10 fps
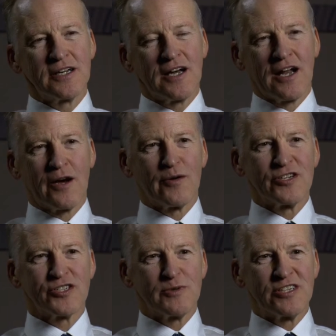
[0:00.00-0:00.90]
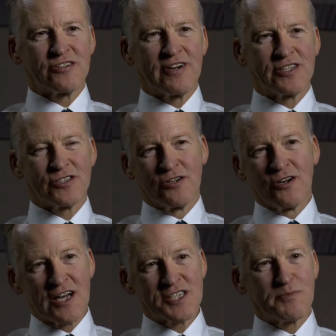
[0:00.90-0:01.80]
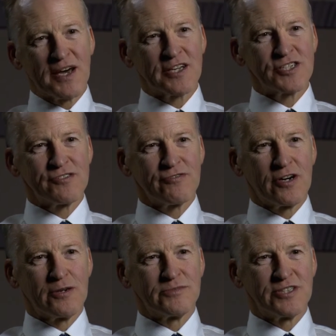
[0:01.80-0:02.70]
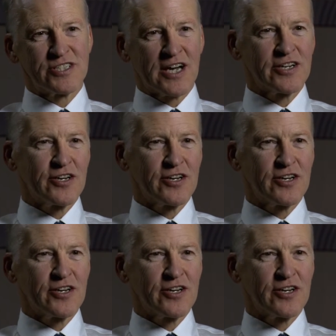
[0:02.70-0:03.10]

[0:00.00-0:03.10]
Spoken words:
allowing us to integrate all aspects from design